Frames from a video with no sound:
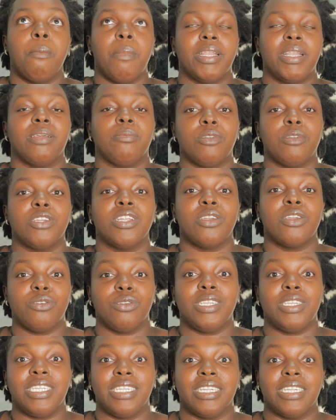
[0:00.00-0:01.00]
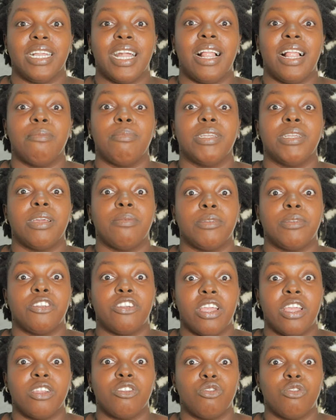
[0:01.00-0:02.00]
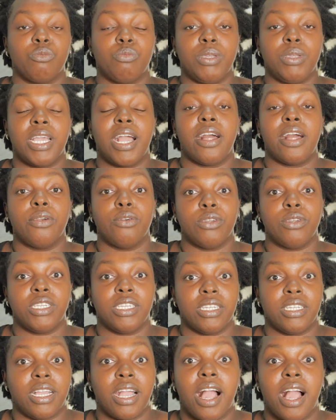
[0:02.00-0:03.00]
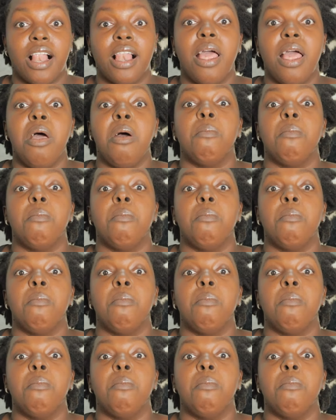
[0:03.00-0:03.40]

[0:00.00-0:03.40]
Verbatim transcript: But I'm not a routine girl, but I'm trying to be a routine girl.